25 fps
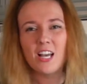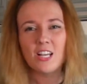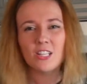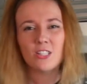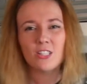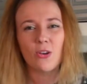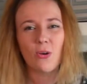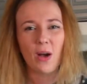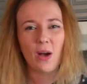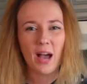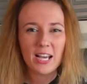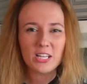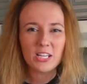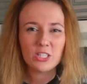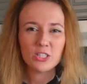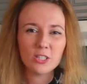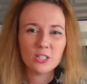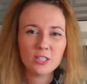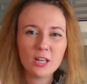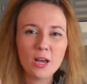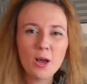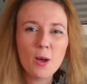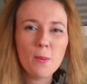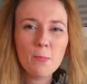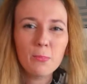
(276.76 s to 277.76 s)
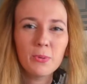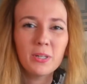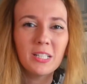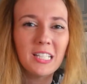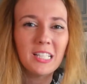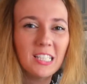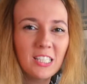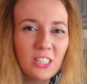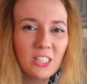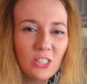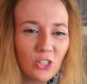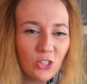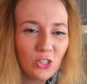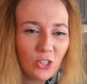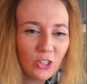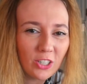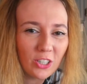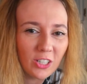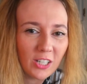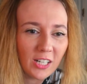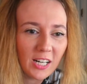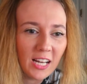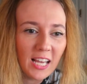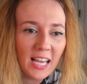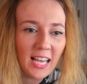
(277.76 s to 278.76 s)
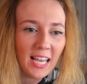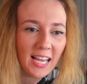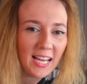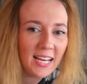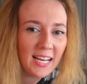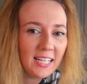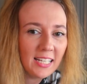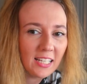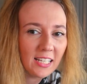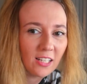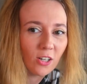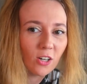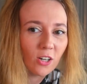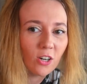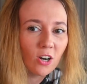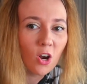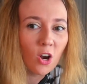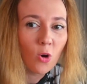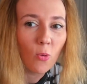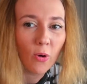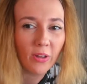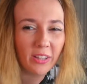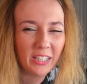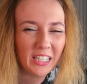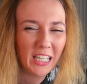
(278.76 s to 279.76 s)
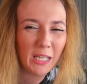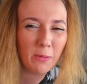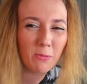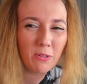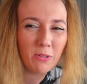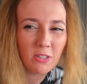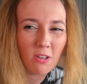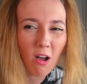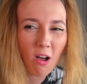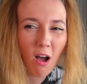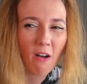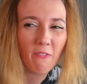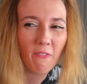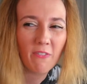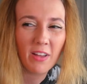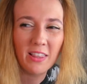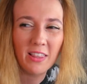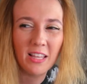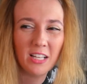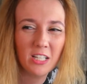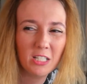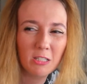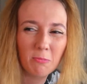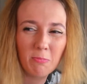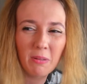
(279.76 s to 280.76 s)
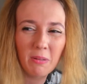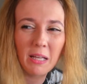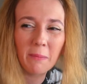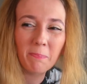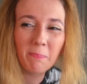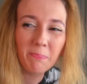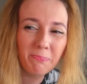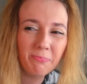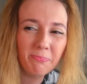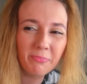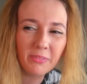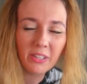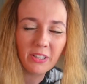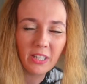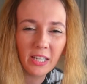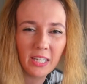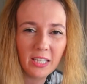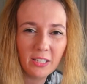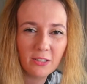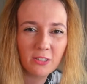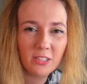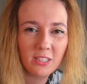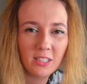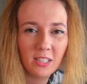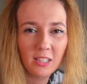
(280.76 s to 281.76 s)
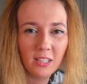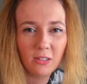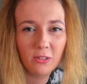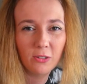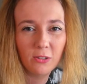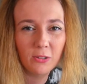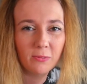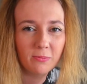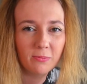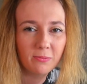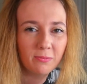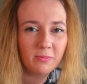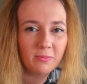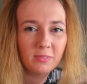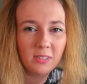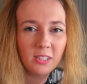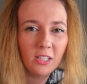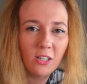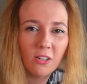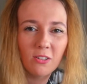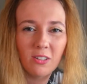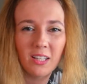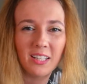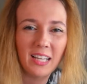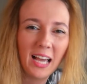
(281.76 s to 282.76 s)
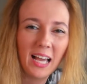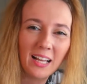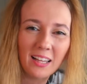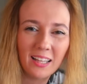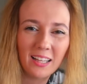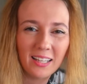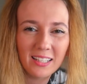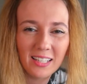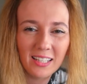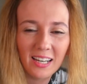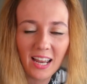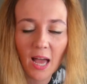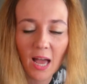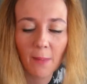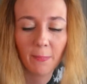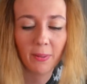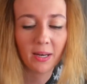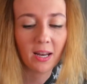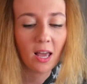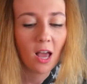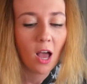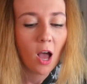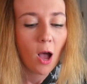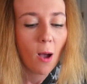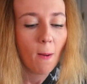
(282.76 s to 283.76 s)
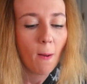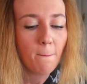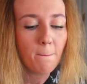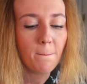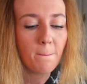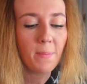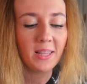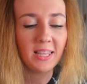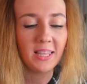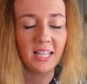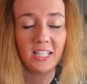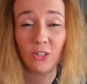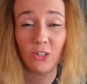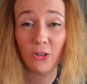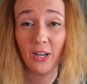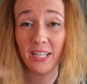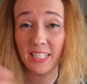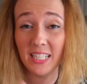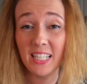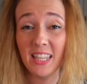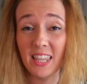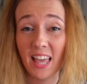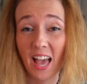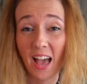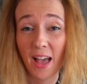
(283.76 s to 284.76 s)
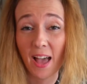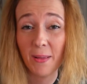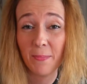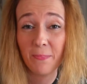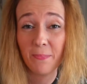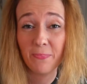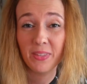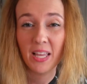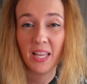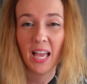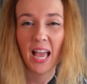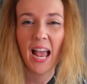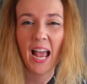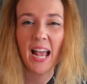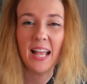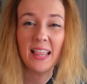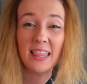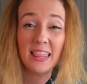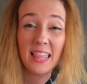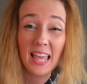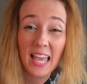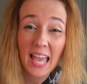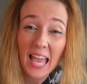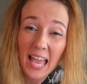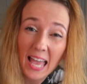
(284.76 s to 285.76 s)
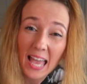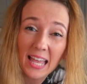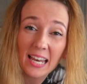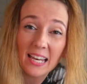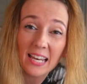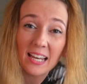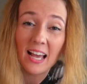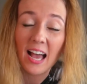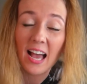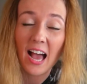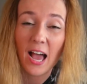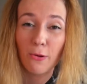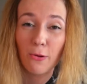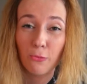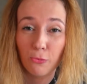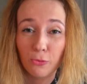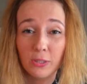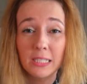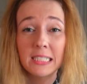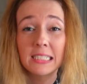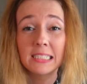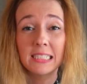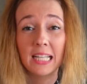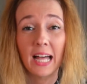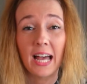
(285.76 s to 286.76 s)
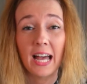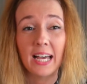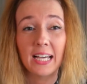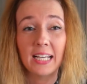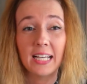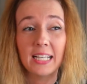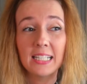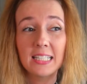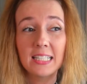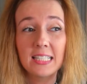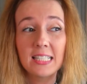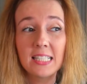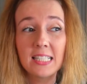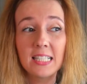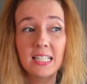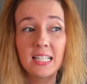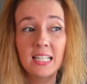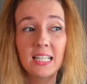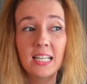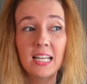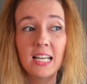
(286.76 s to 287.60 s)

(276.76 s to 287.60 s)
So I should put sugar in here while the camera's off and then just be like, okay, here's the little, you know, like act like it didn't happen. But then, so I did that, and then I realized